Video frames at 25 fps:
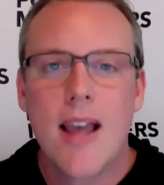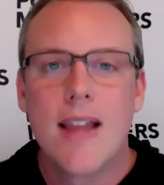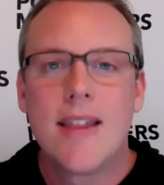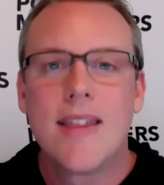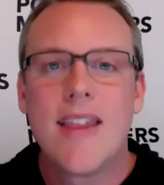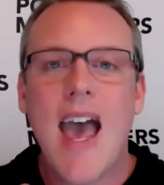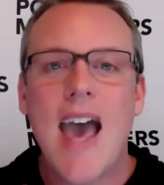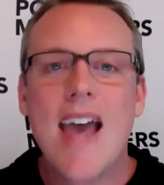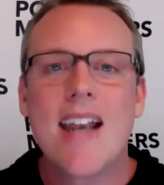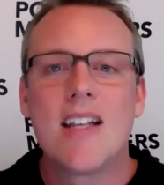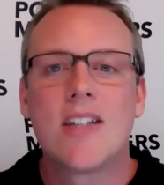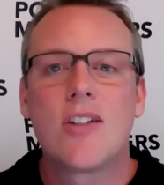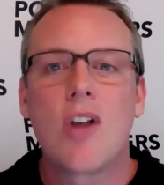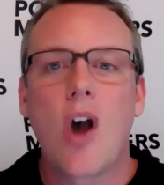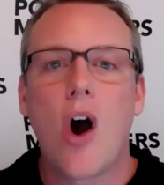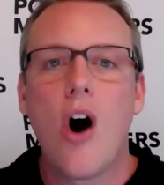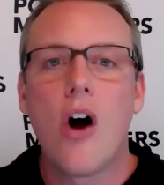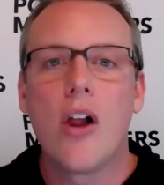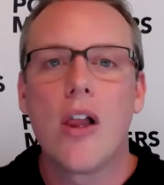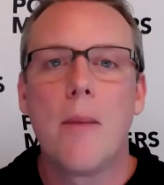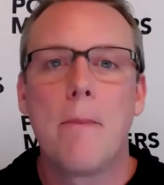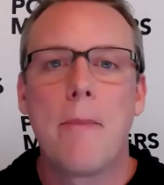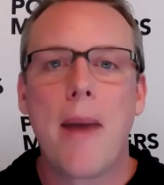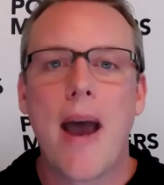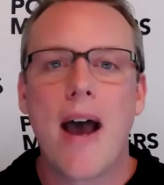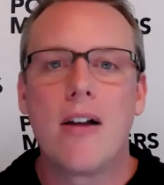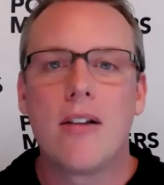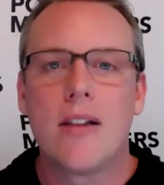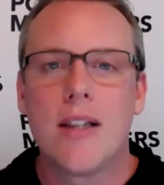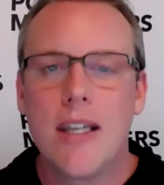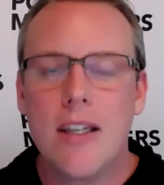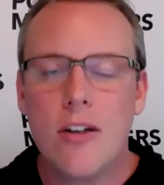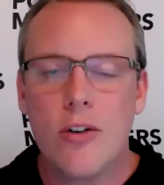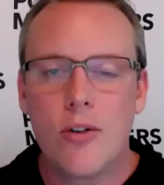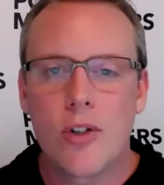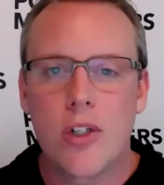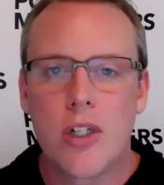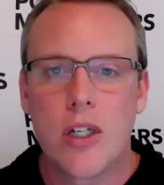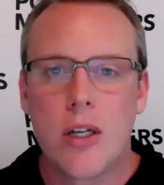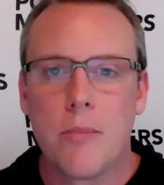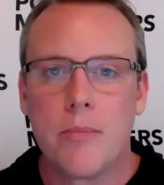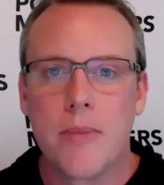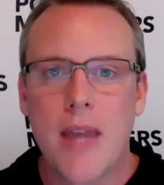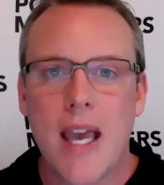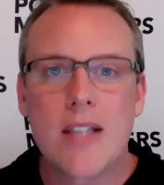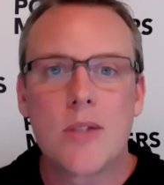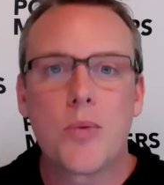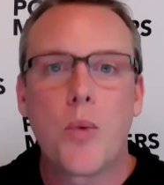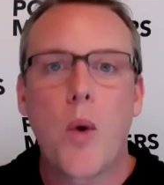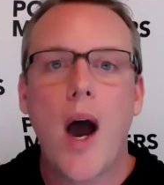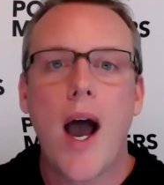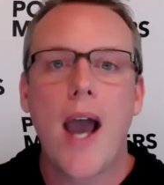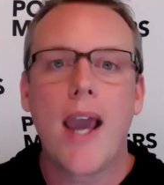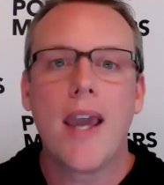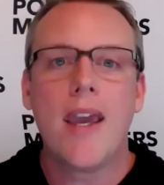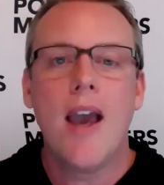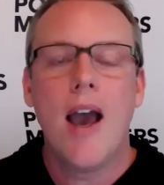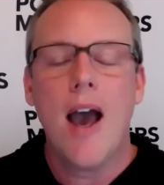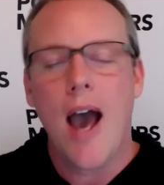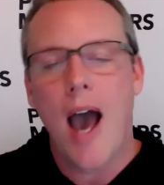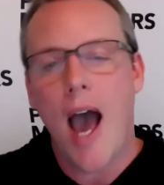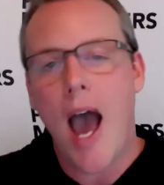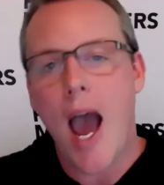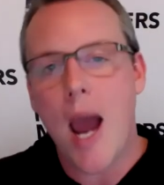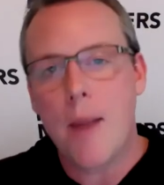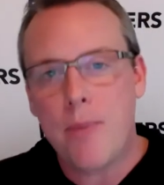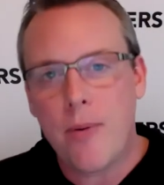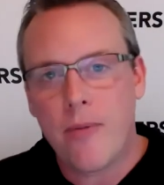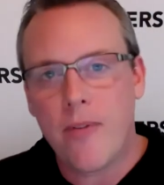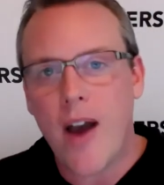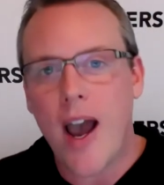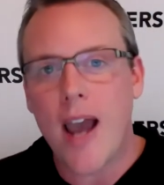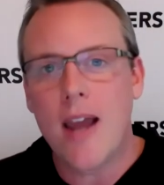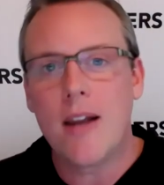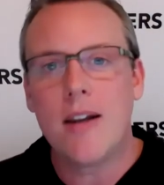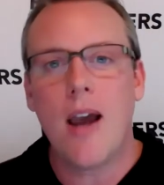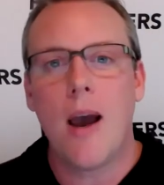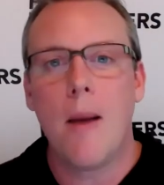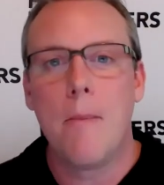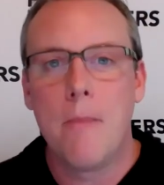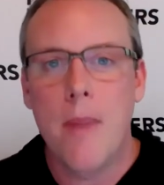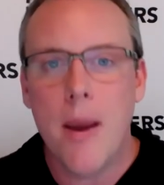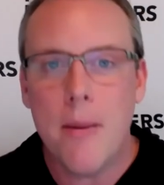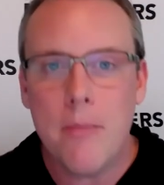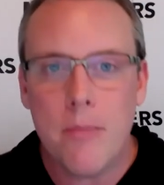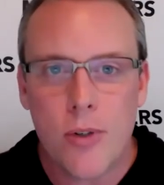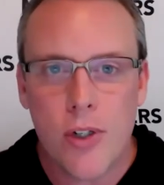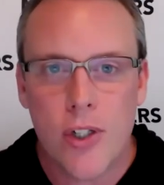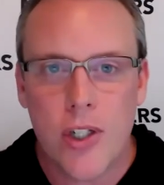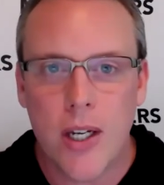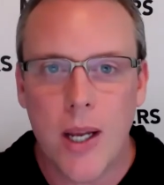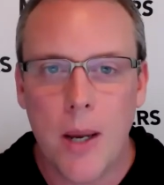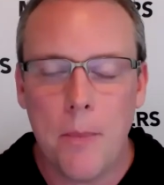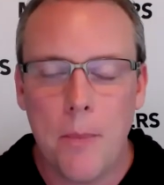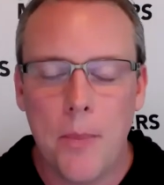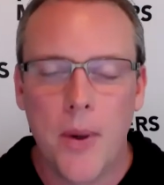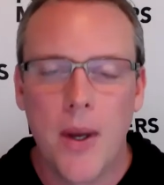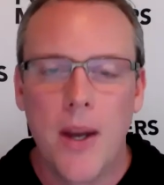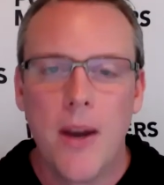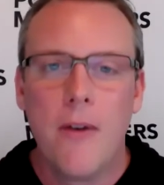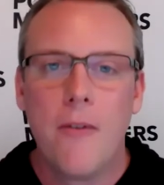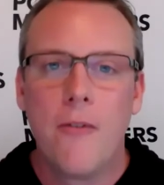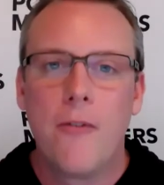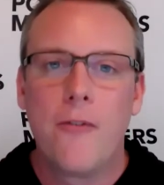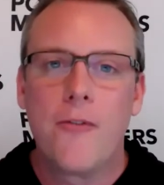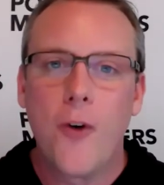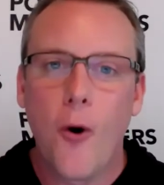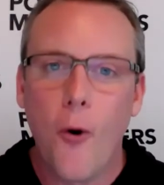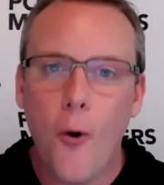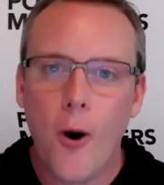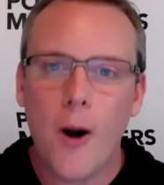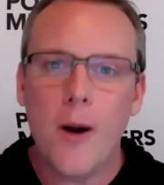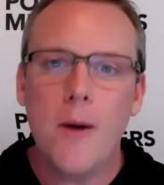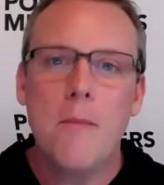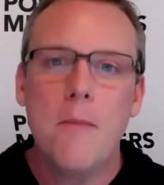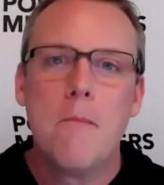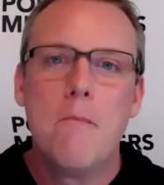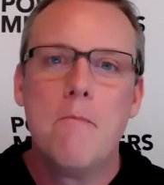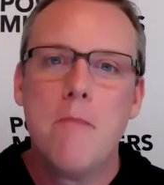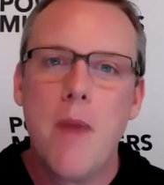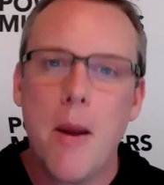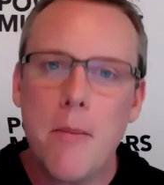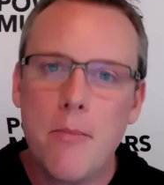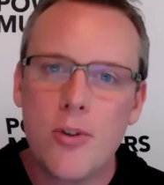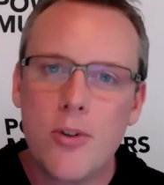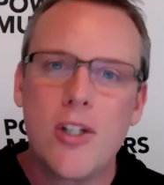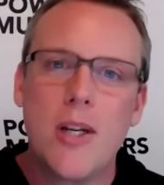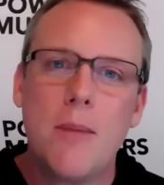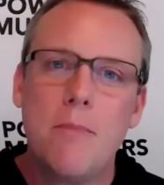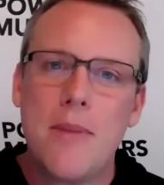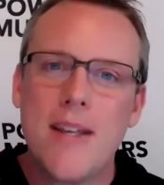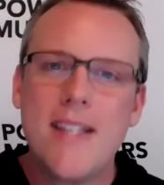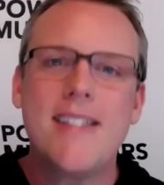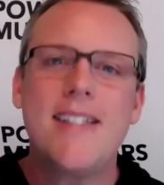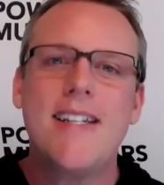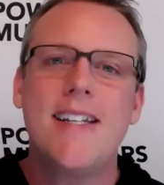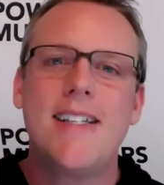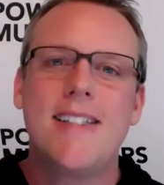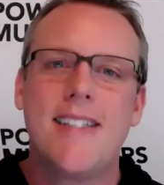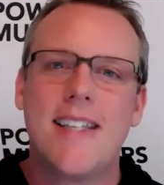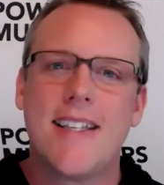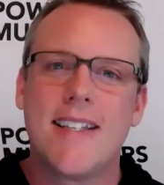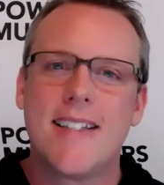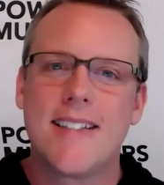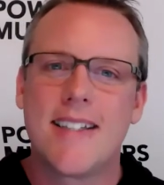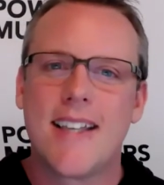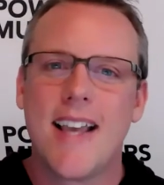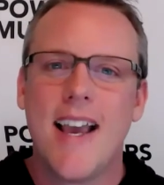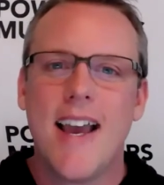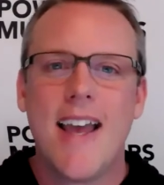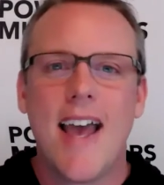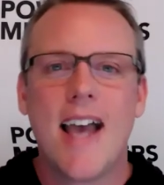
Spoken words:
That is all about leadership. That's why I provide a membership for membership businesses.